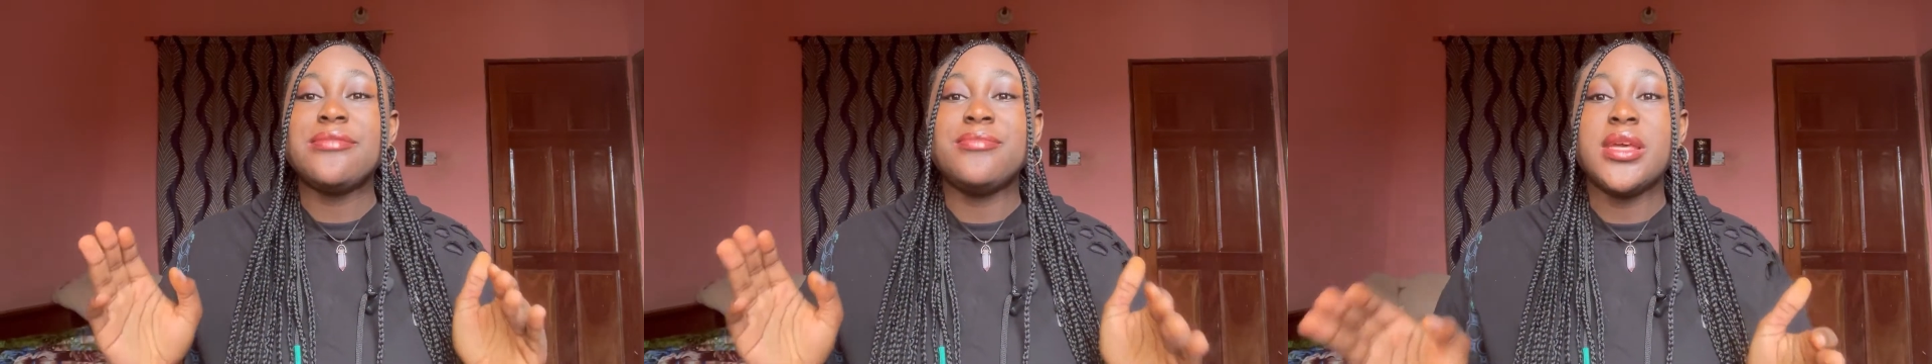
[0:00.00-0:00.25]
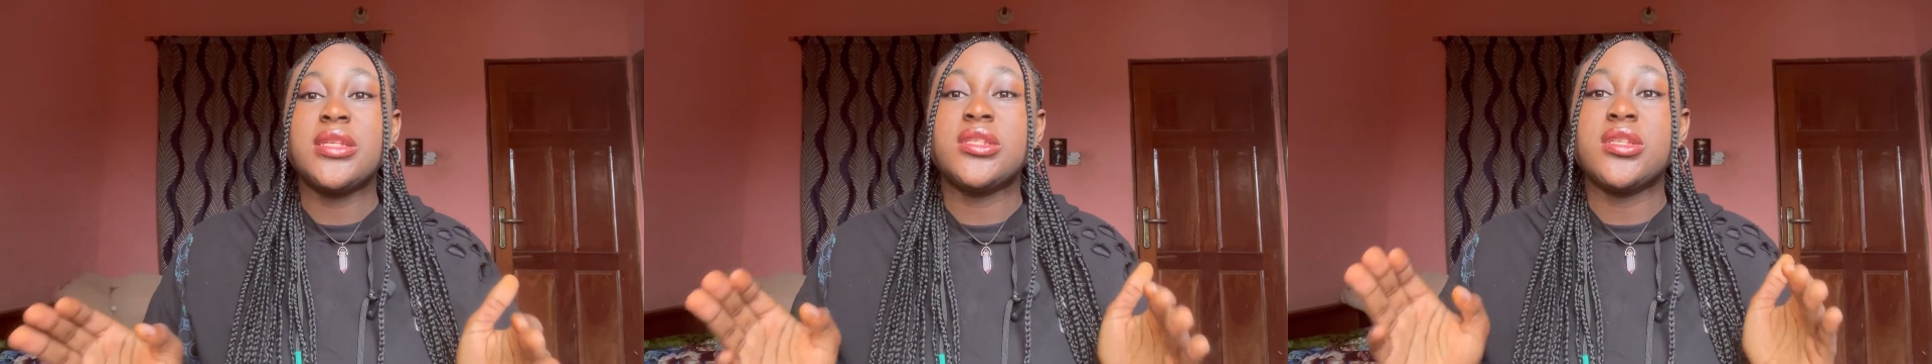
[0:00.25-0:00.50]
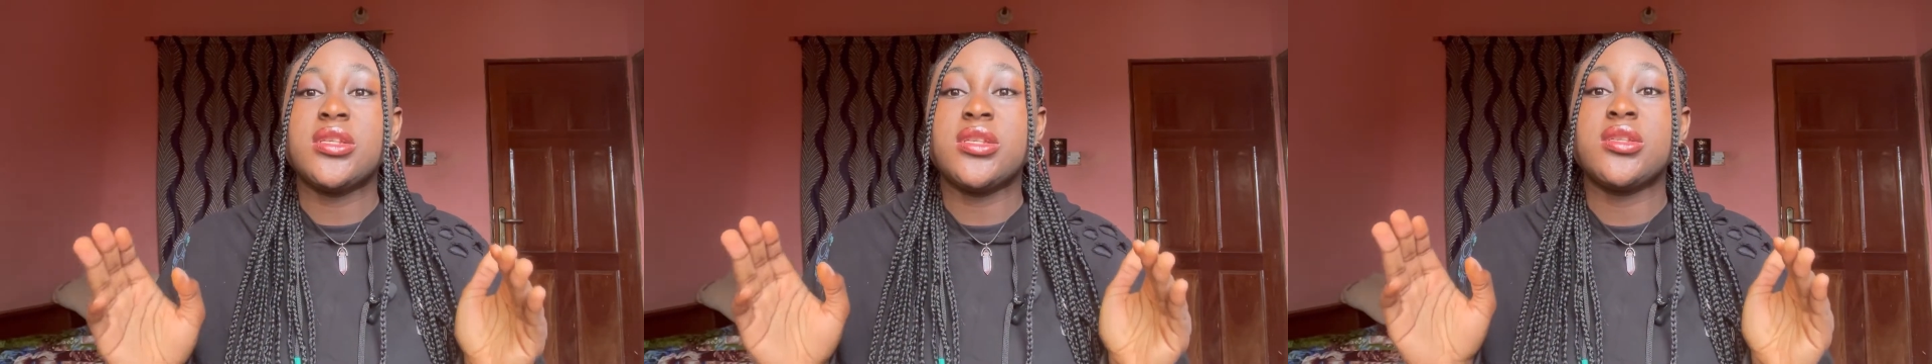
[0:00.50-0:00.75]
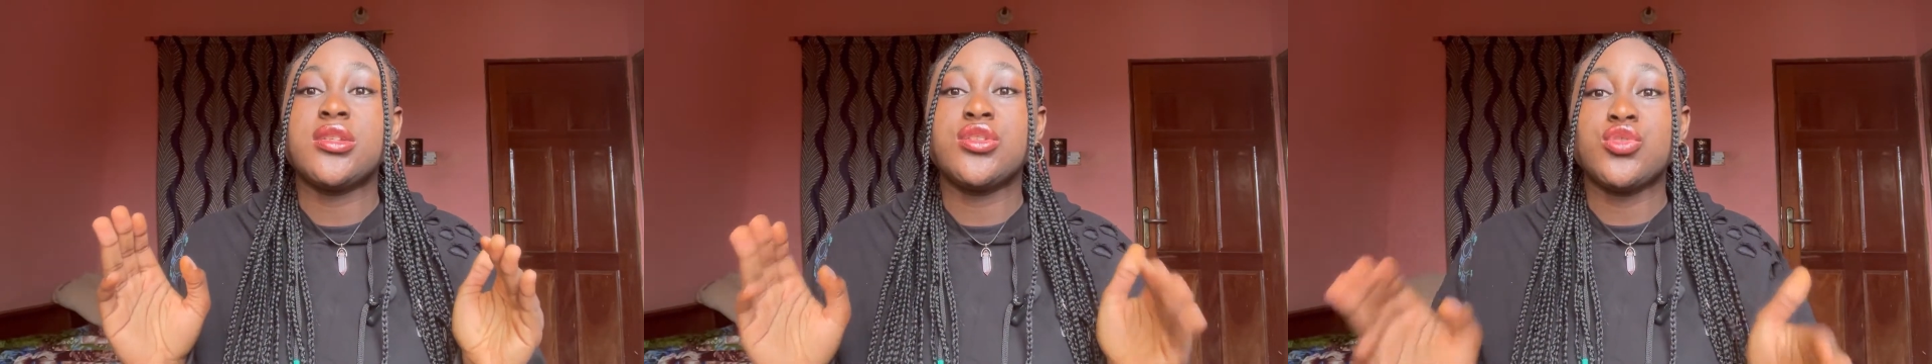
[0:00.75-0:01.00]
make this
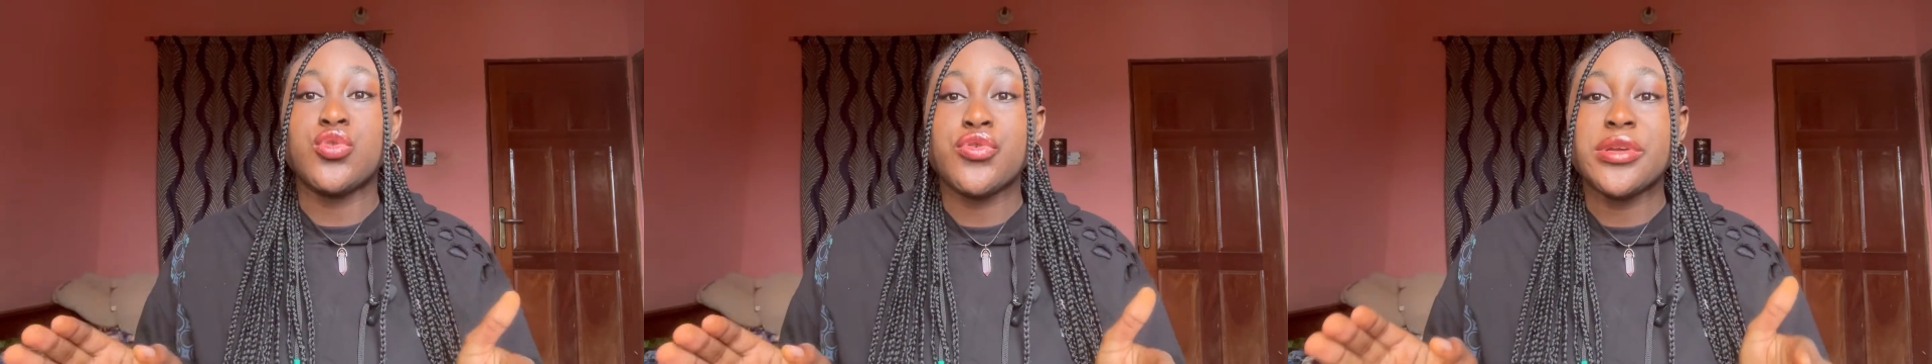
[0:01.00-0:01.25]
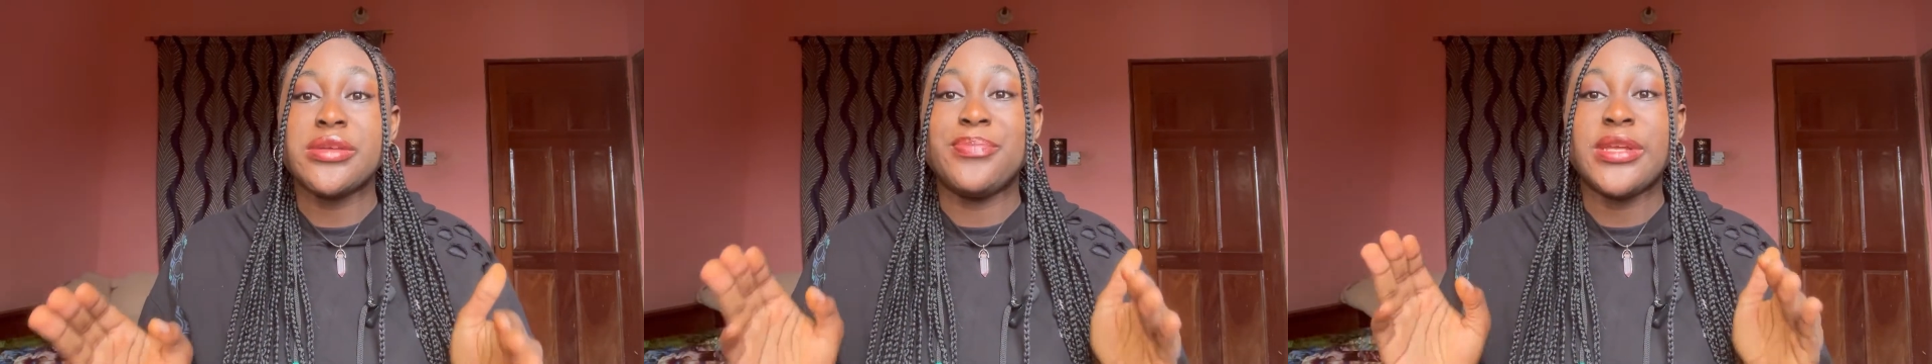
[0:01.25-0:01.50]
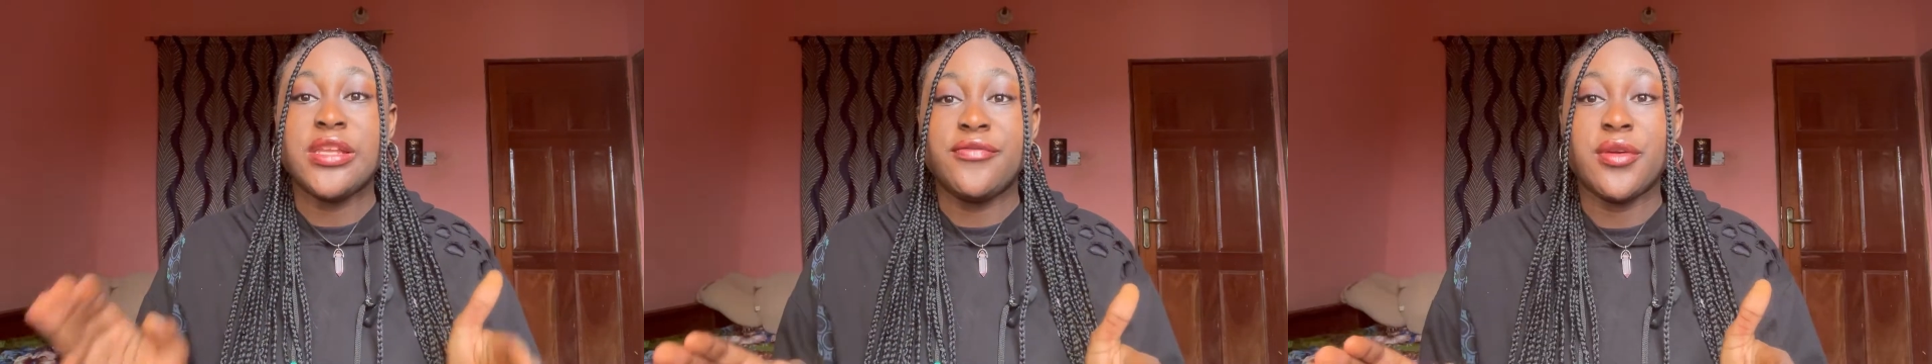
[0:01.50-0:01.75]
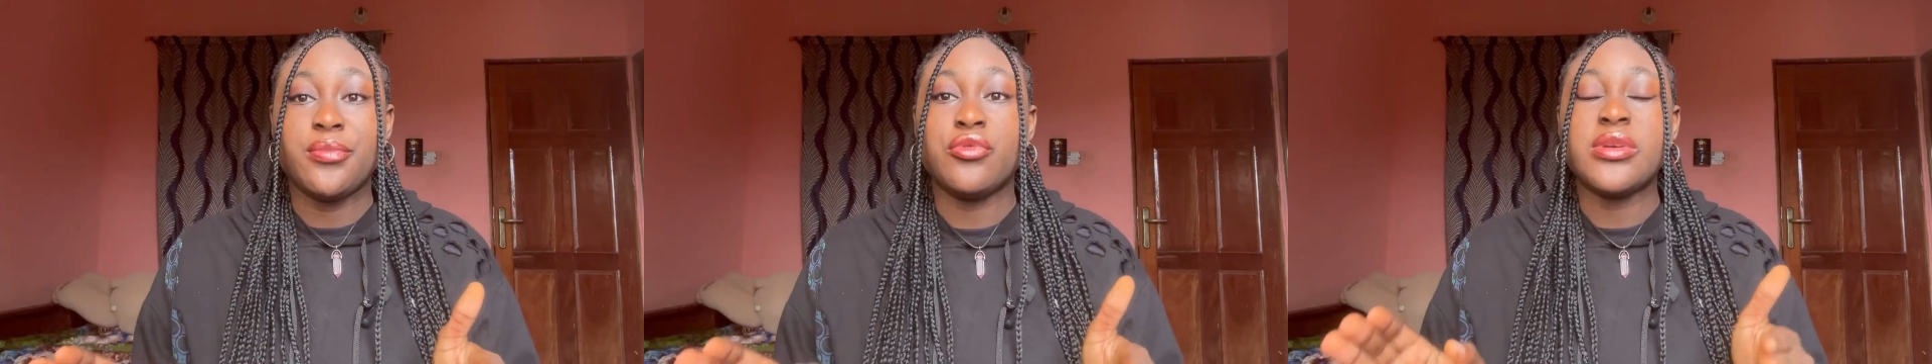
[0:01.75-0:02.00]
story believable?